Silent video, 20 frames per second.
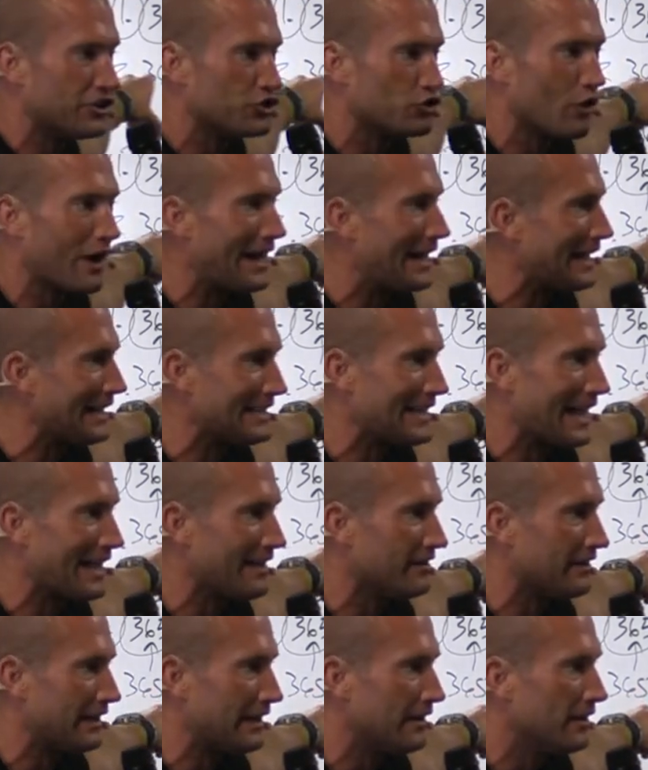to training
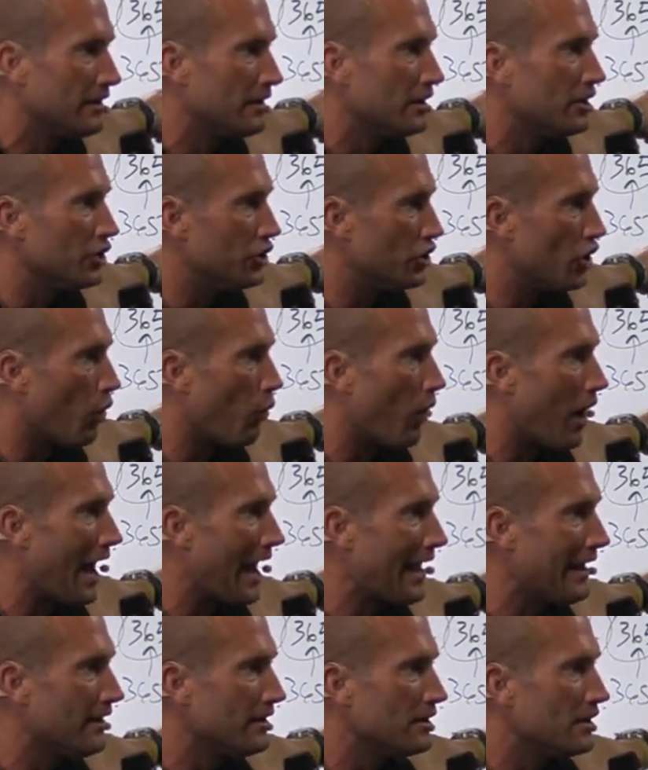daily. You know
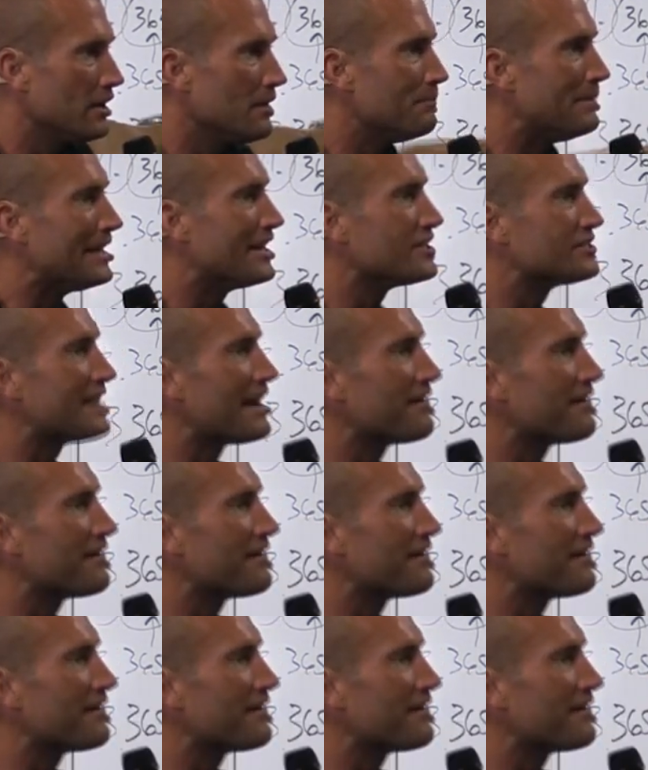why? Because